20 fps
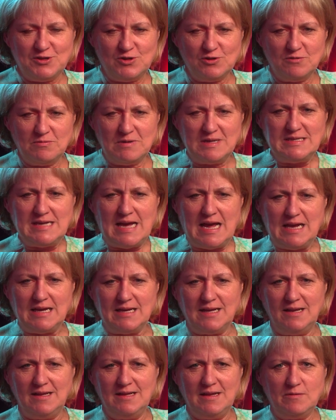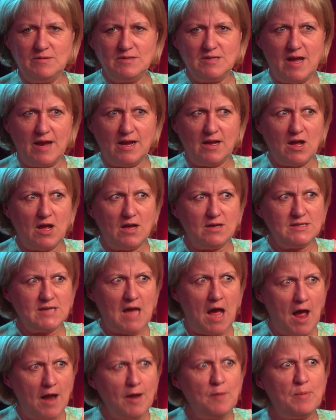Door one day, and there was like a
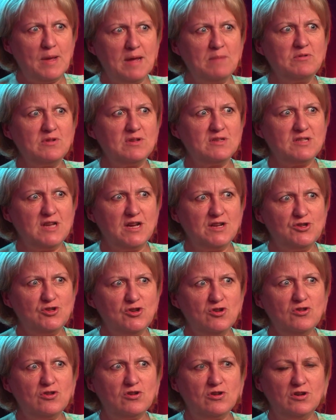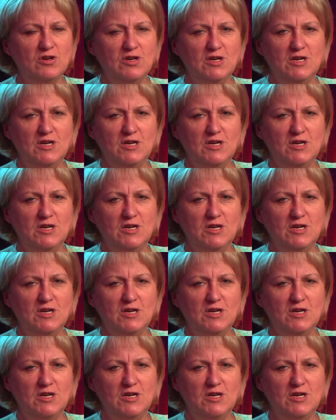ton of people at Stage Door.